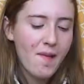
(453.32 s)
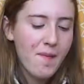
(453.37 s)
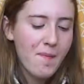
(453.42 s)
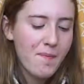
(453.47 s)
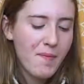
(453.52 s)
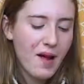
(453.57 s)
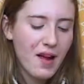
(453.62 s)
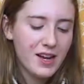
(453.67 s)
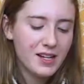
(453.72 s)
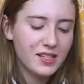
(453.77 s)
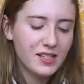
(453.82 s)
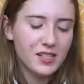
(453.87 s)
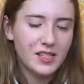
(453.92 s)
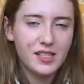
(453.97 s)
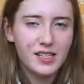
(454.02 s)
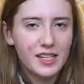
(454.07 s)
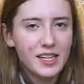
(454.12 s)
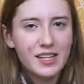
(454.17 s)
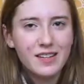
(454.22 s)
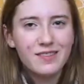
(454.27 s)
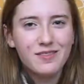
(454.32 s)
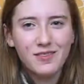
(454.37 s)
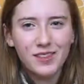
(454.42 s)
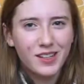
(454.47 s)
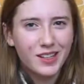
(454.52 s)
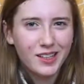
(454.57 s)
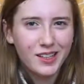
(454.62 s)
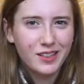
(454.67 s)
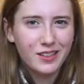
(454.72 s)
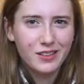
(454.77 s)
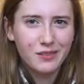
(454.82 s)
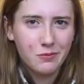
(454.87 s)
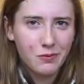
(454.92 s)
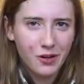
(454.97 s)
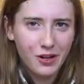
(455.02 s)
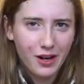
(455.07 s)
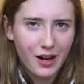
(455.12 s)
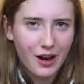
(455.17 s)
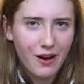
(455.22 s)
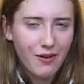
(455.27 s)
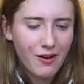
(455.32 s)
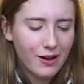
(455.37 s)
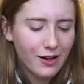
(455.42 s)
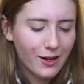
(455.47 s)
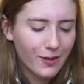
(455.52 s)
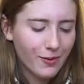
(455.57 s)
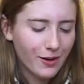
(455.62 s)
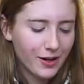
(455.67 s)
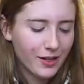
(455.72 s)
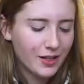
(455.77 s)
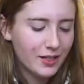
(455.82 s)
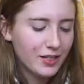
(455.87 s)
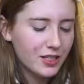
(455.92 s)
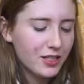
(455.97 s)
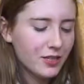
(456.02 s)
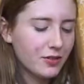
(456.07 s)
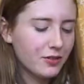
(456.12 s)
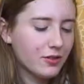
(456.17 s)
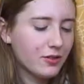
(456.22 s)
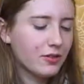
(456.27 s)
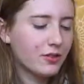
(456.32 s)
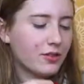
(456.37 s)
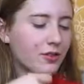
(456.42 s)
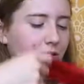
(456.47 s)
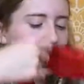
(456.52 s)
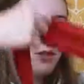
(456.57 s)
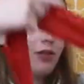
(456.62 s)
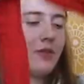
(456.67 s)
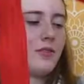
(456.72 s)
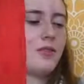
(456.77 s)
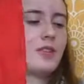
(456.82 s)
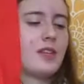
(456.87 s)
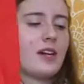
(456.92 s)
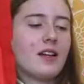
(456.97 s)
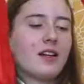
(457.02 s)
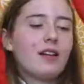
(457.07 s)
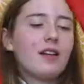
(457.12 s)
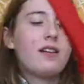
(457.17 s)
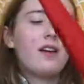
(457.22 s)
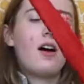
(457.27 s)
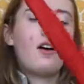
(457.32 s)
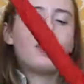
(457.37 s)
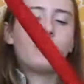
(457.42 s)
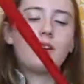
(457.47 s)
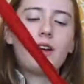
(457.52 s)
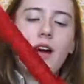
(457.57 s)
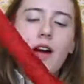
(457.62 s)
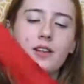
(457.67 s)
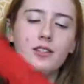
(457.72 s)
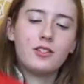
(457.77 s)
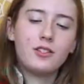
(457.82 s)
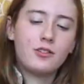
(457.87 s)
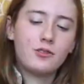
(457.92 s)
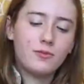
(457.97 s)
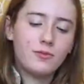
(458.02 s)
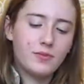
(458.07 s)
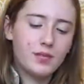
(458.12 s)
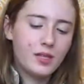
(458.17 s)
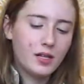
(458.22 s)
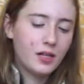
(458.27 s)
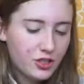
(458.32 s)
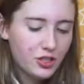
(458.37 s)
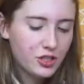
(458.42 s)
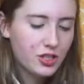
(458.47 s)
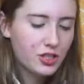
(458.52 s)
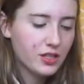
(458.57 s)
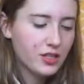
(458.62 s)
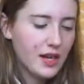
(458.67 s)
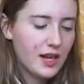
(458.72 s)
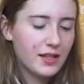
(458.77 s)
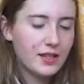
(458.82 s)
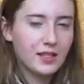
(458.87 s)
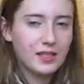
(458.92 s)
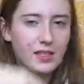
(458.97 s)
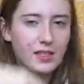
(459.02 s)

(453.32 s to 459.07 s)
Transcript: But it just didn't really work out how I wanted it to. So then in other costumes, she just had this